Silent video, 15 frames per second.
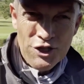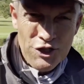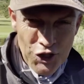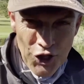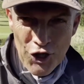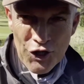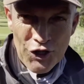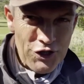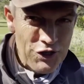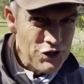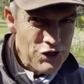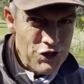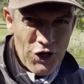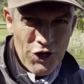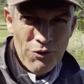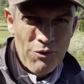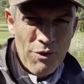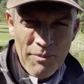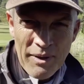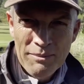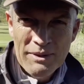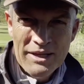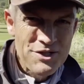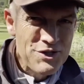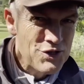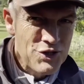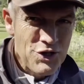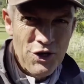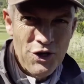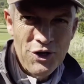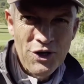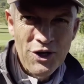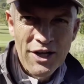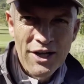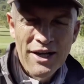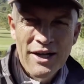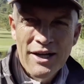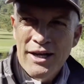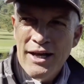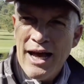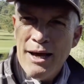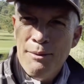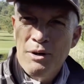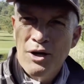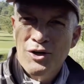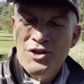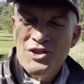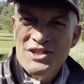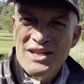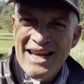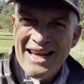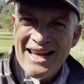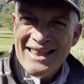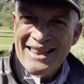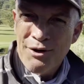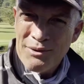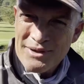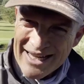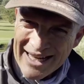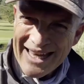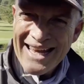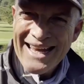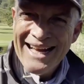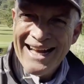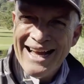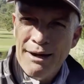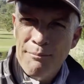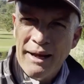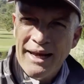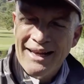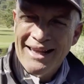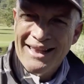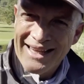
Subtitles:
Turn. Turn. Repent means turn, because there is a king coming.